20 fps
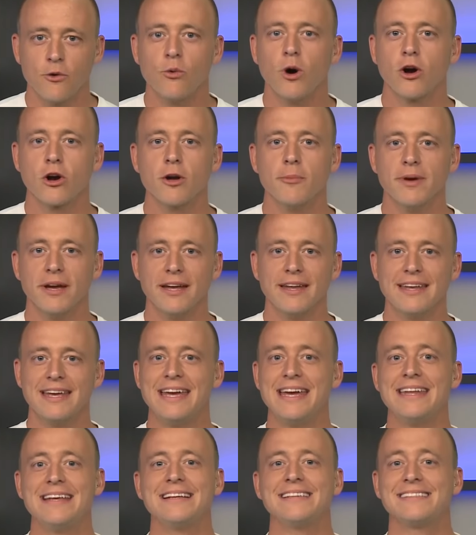Welcome in.
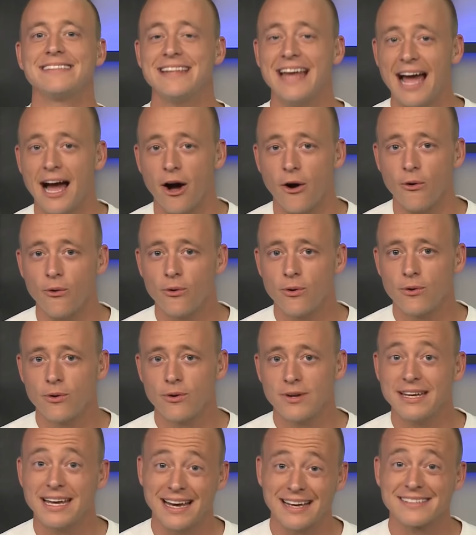It is now,
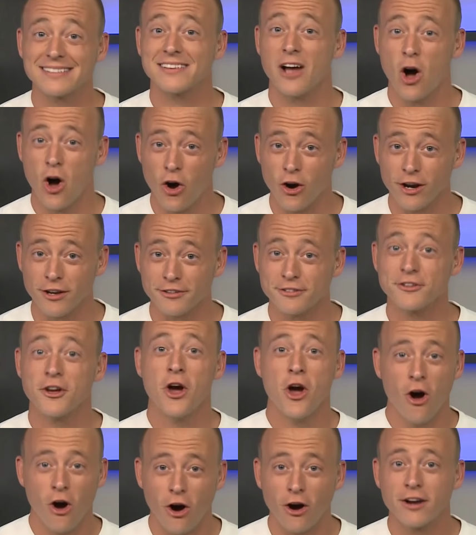yes, August,
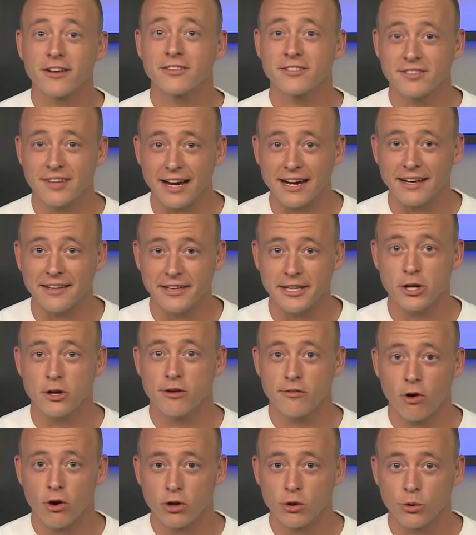August 2nd, the year
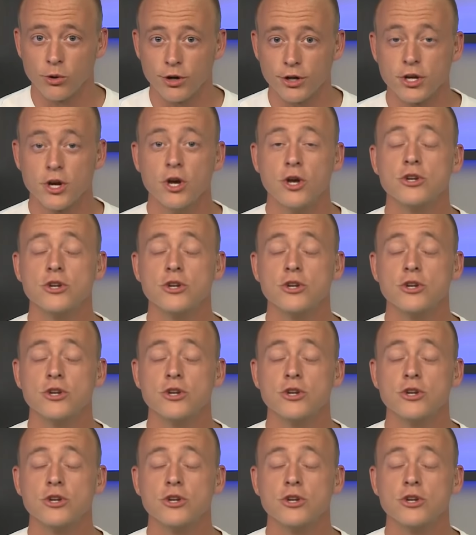of our Lord,